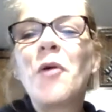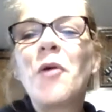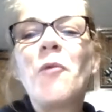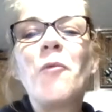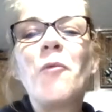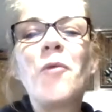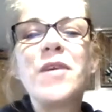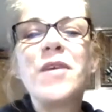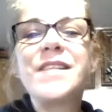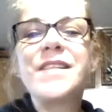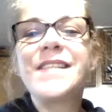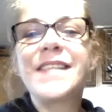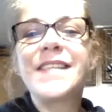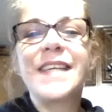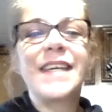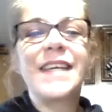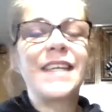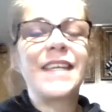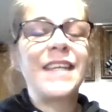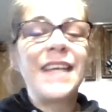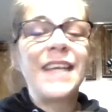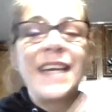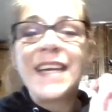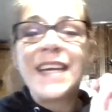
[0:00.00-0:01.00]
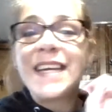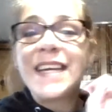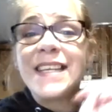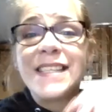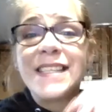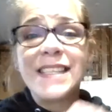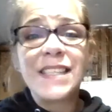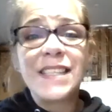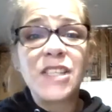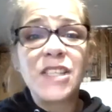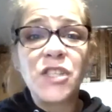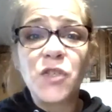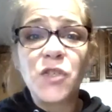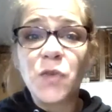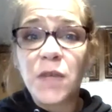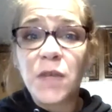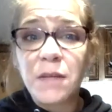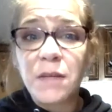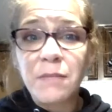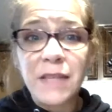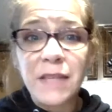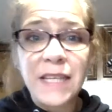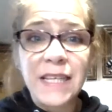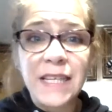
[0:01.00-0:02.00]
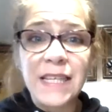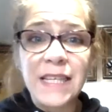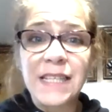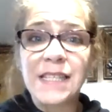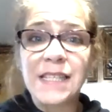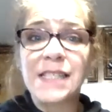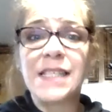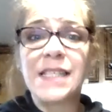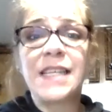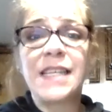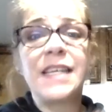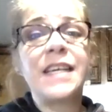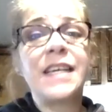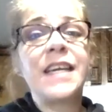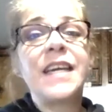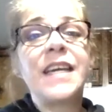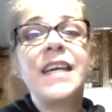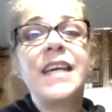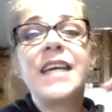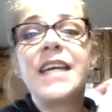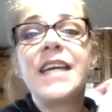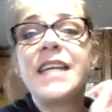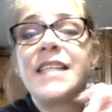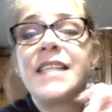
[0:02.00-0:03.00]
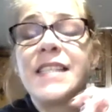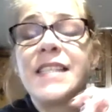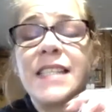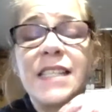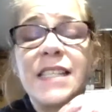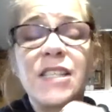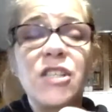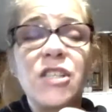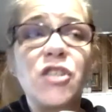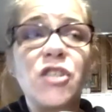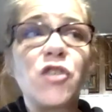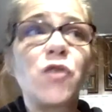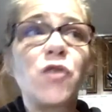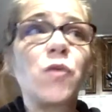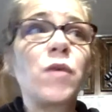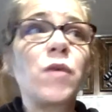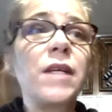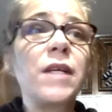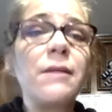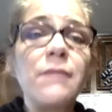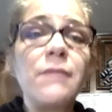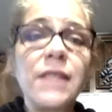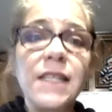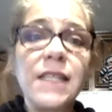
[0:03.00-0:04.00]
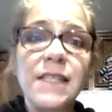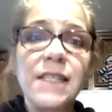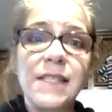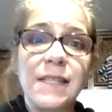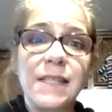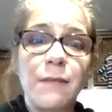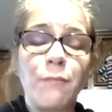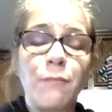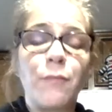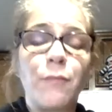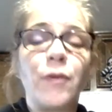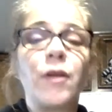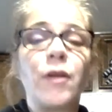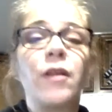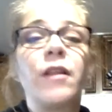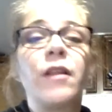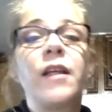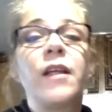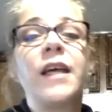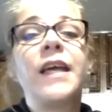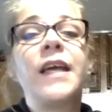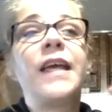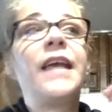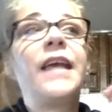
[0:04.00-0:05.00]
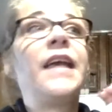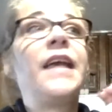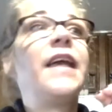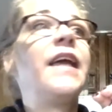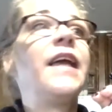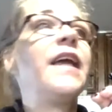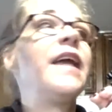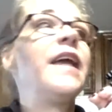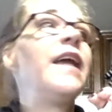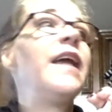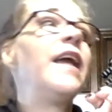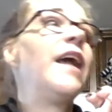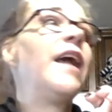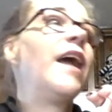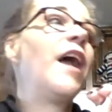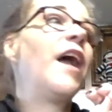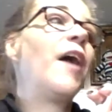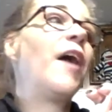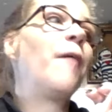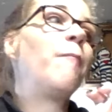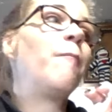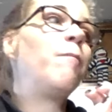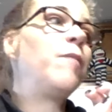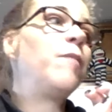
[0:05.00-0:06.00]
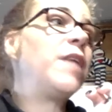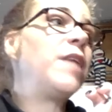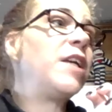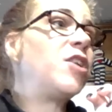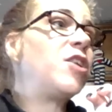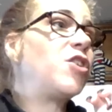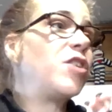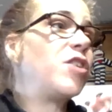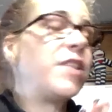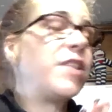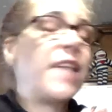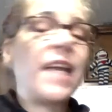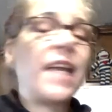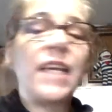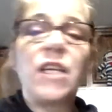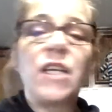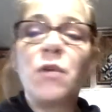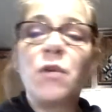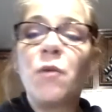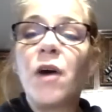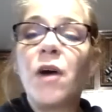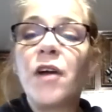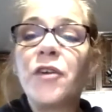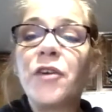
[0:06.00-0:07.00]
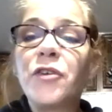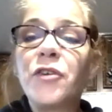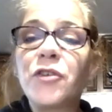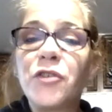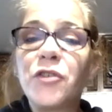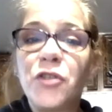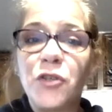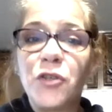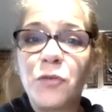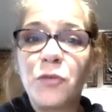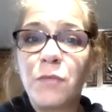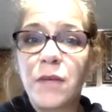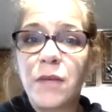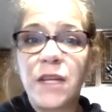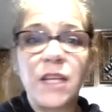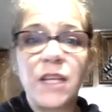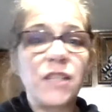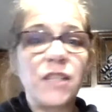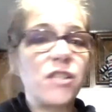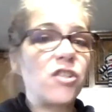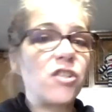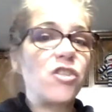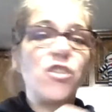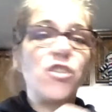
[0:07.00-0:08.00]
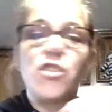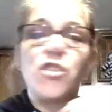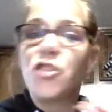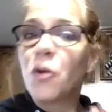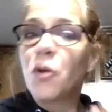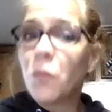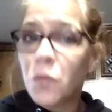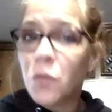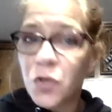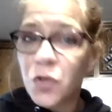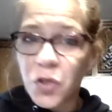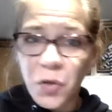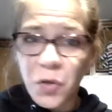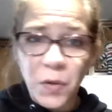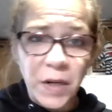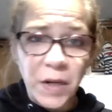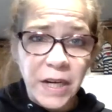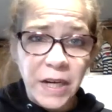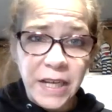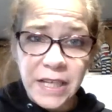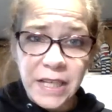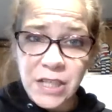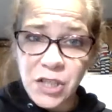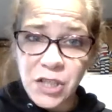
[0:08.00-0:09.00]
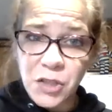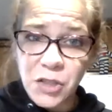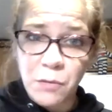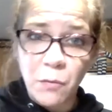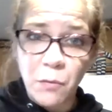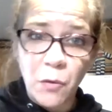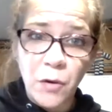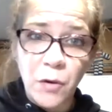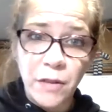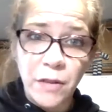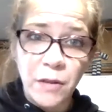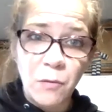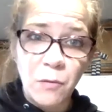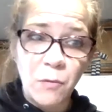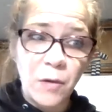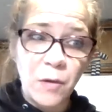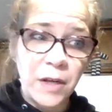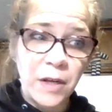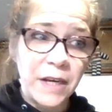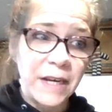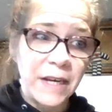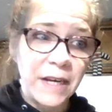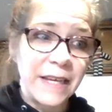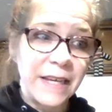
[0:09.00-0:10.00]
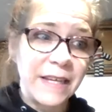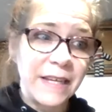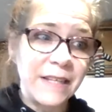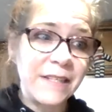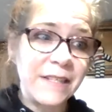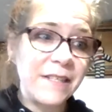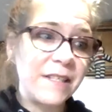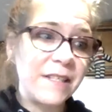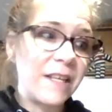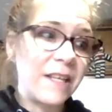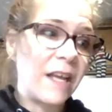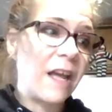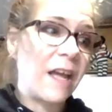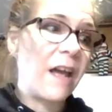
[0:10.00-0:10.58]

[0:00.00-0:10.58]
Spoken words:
Once again, it's extremely easy. It's extremely simple. It should take you under 2 minutes. Don't turn it into more than what it is.